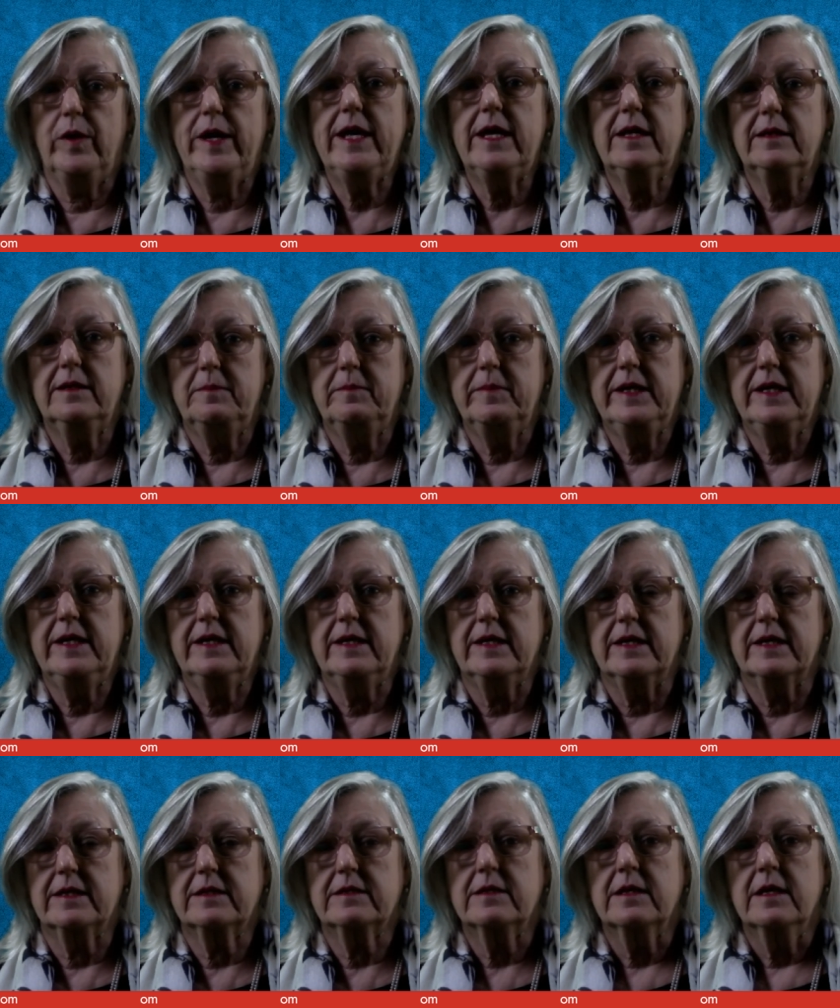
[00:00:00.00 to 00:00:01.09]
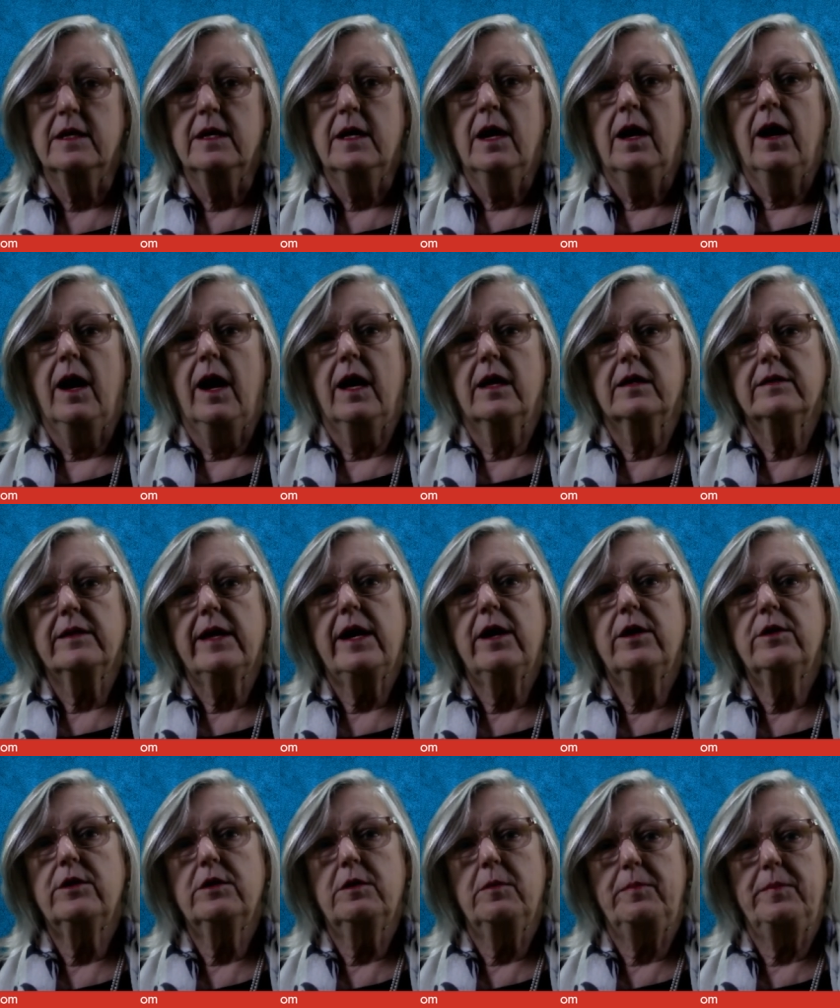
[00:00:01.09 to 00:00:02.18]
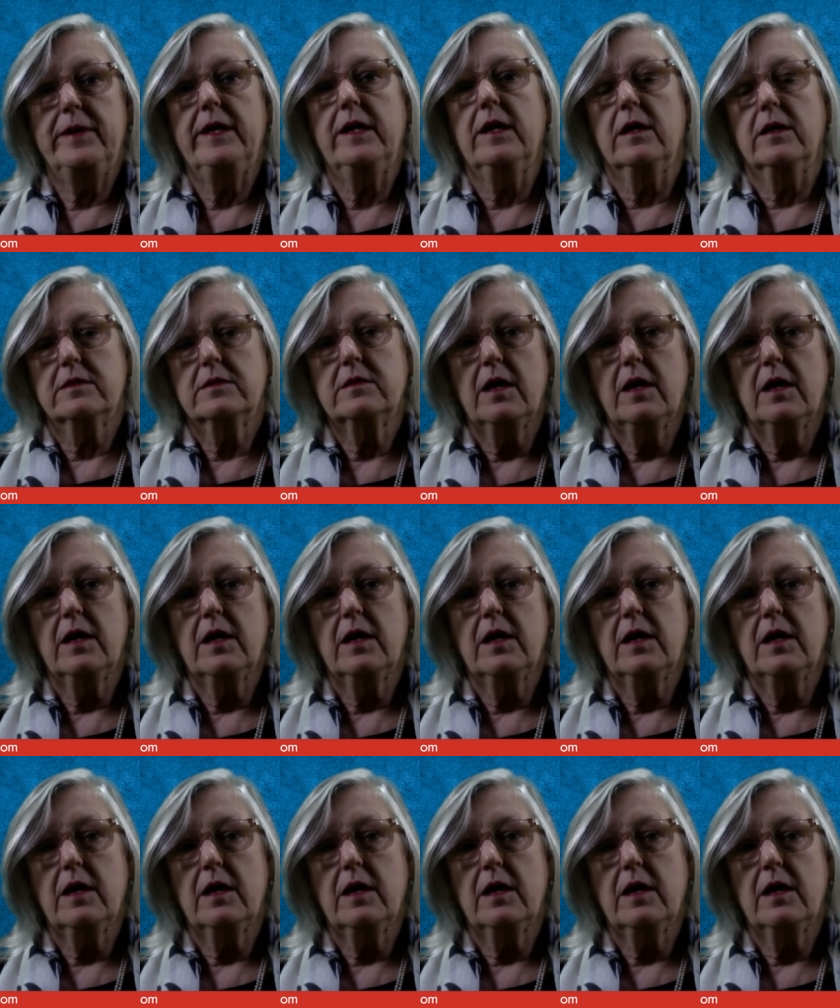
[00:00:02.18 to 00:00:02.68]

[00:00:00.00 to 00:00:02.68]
weekly meetings allow you to be on